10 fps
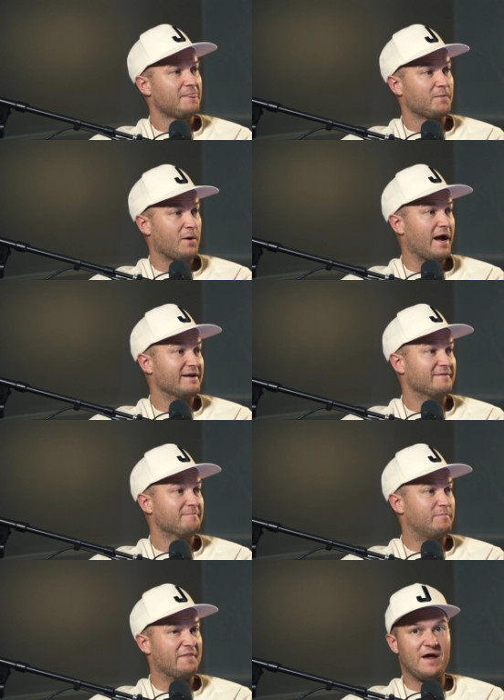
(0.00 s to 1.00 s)
Right?
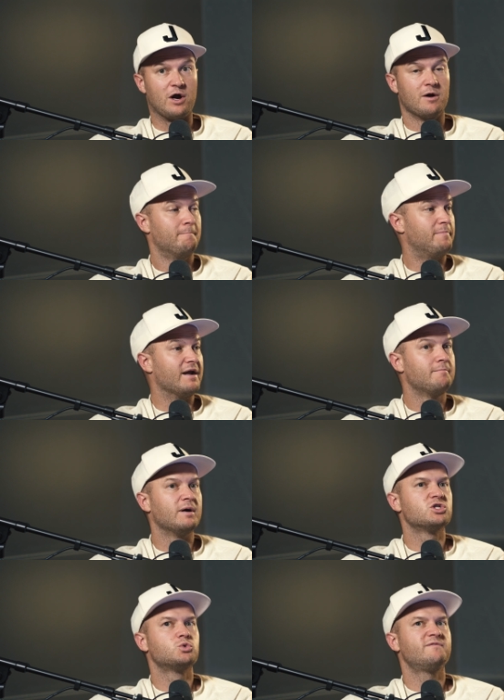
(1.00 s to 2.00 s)
But
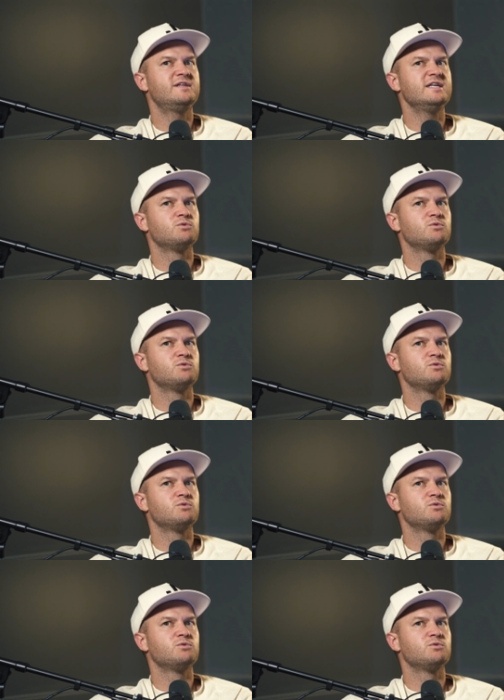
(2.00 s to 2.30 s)
but Swifties